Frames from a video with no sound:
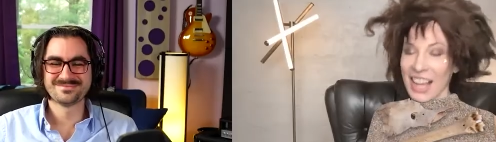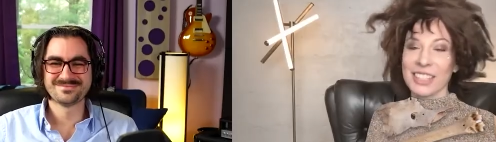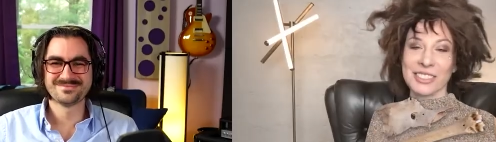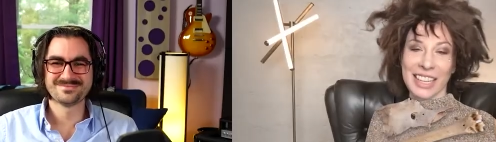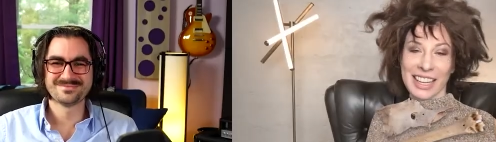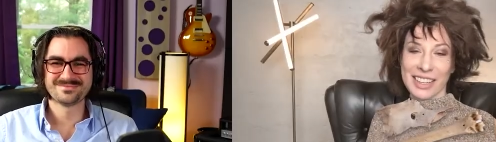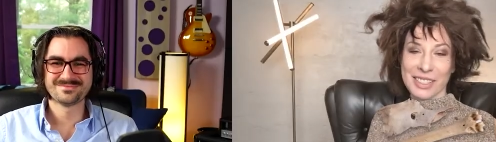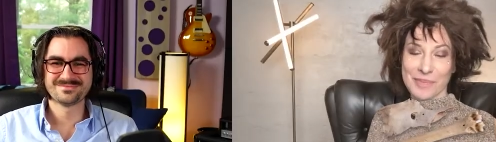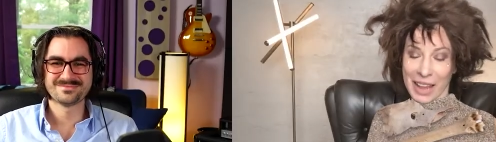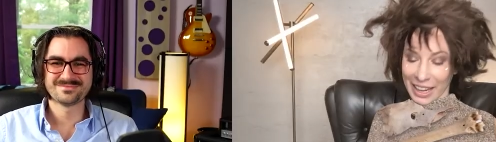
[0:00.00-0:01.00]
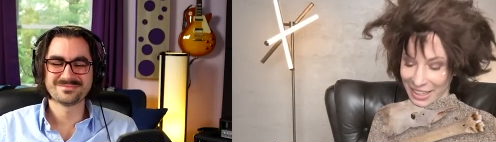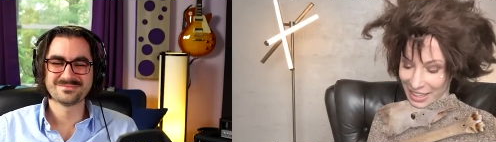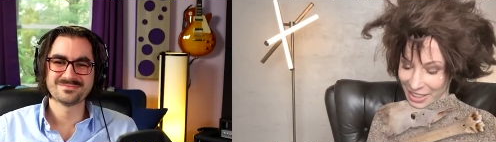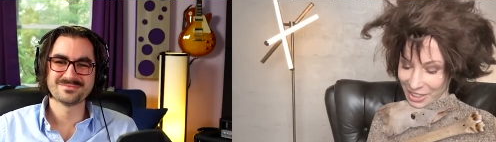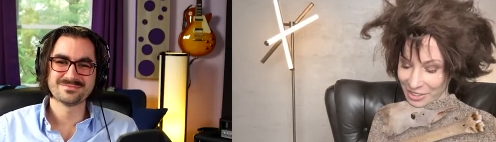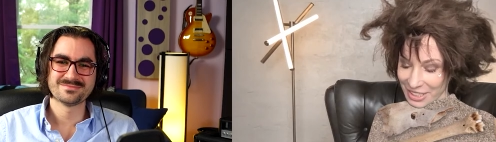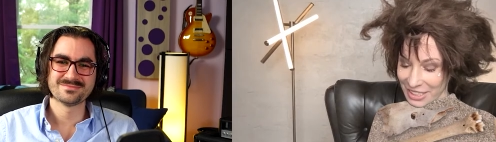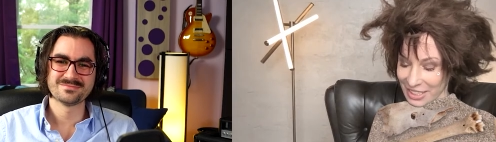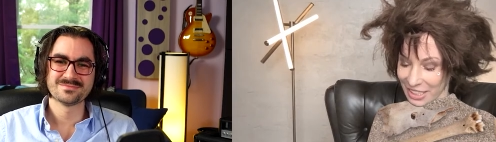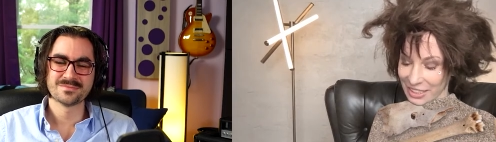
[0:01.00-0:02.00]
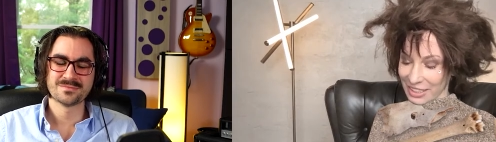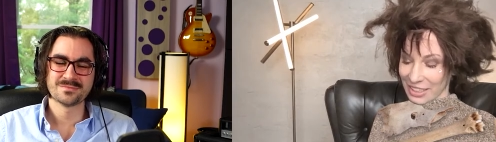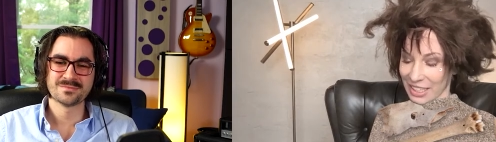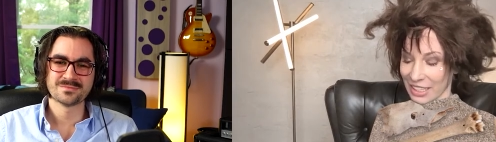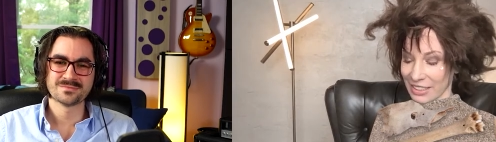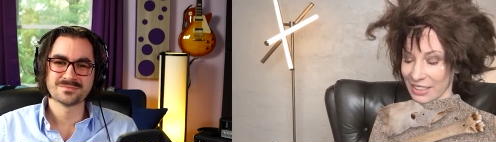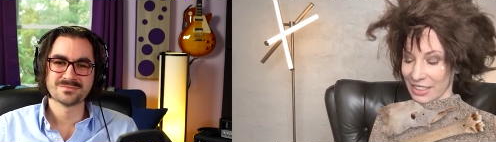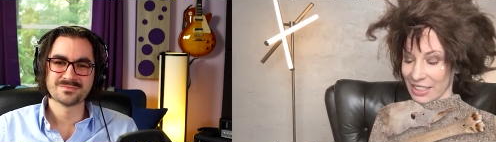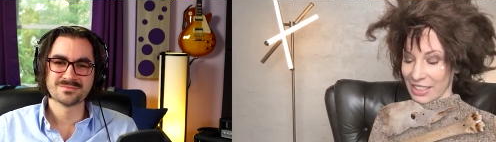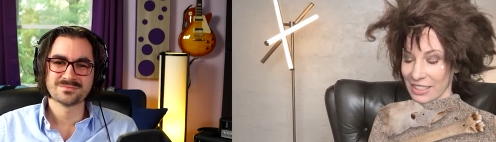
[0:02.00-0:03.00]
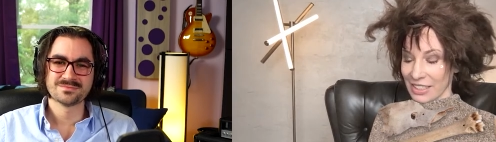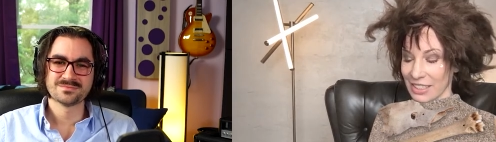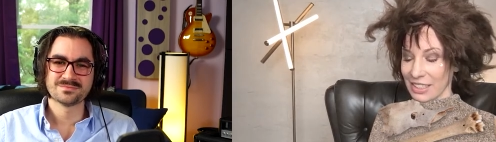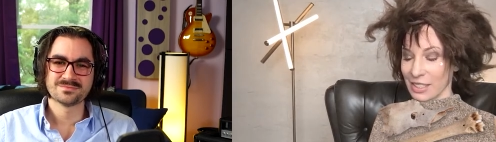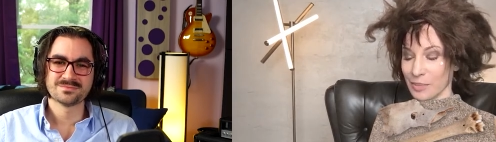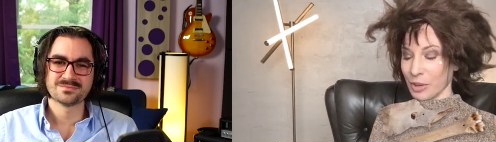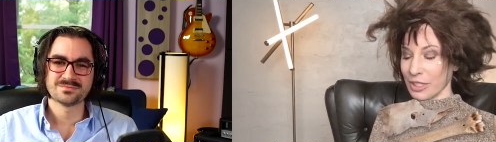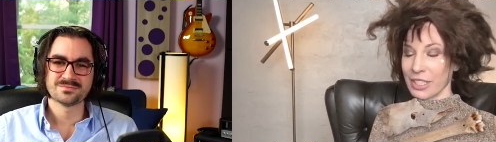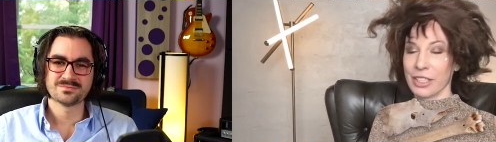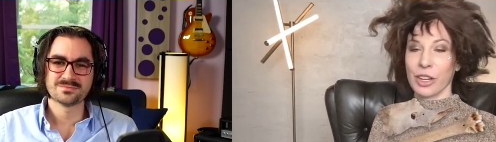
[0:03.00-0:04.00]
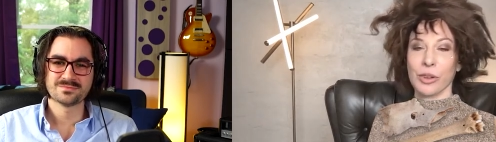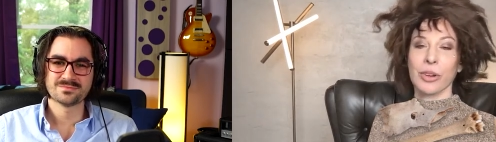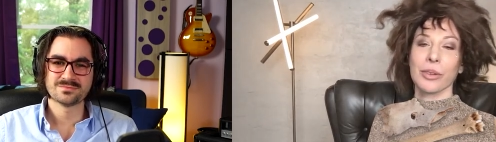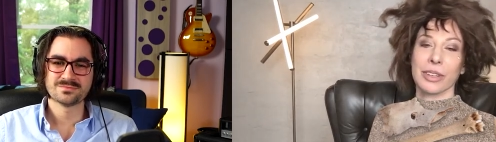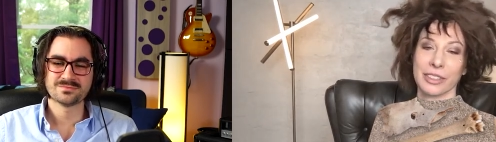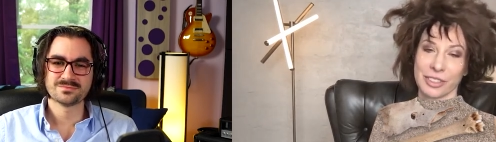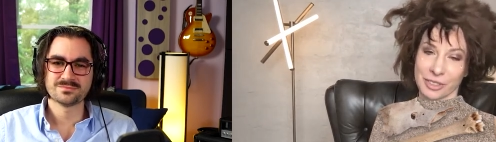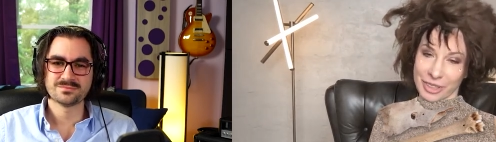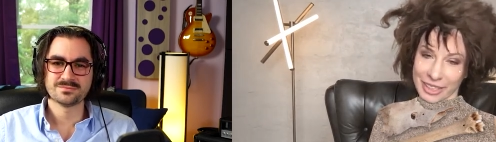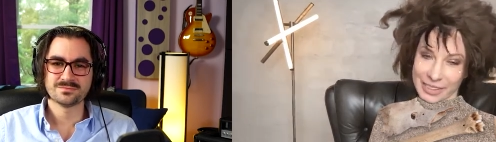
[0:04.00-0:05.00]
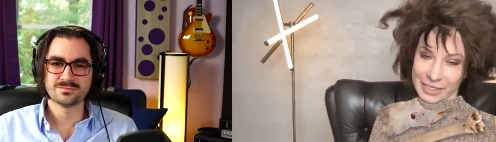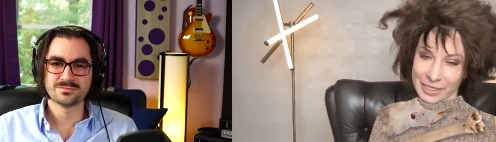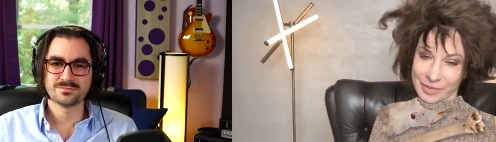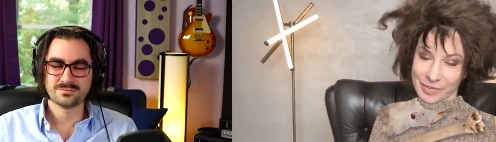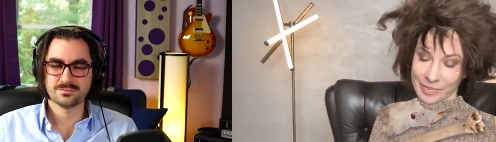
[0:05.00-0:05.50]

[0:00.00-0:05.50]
Speaker 1: so, taking us back, you just said that it's important to know what your story is.